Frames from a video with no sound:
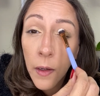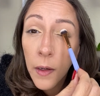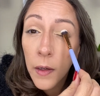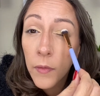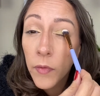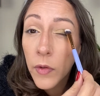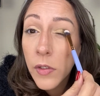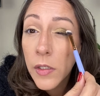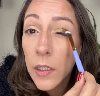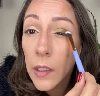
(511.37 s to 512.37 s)
If you
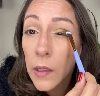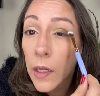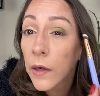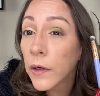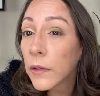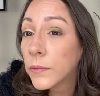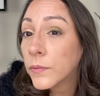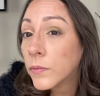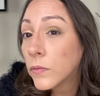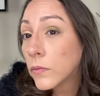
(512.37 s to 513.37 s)
see there,
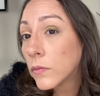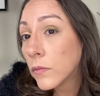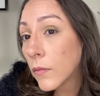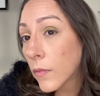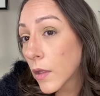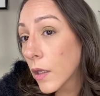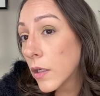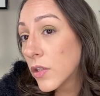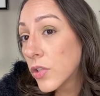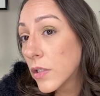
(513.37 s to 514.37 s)

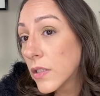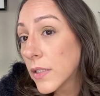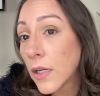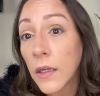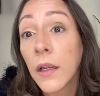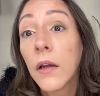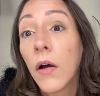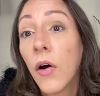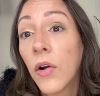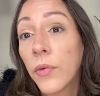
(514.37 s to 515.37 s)
it's just stunning
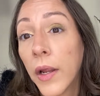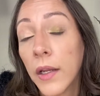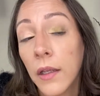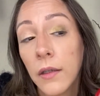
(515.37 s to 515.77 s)
already.